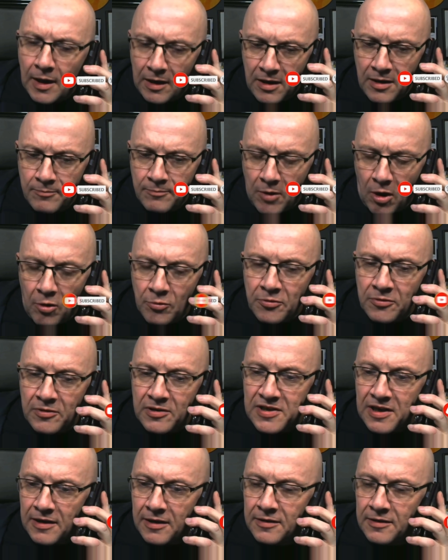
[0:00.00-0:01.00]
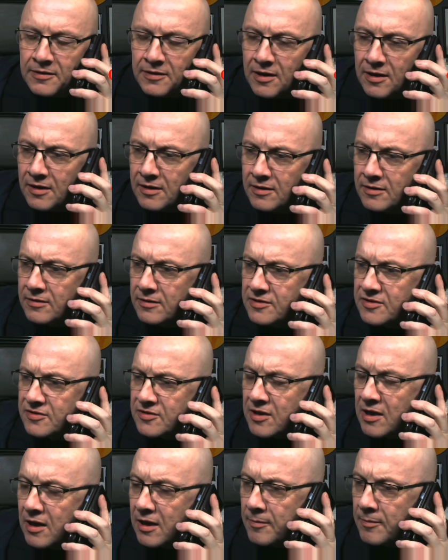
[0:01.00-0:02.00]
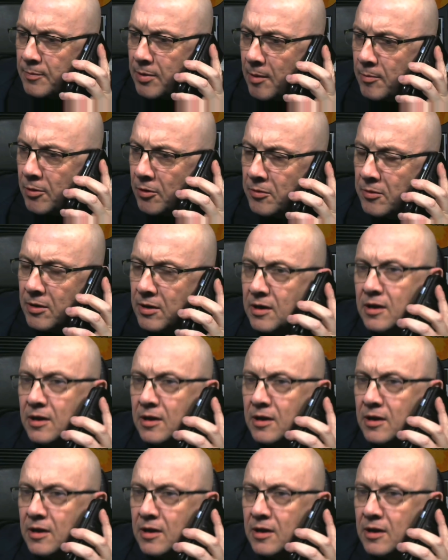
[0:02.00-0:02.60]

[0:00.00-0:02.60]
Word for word: Hold on a second, Pablo.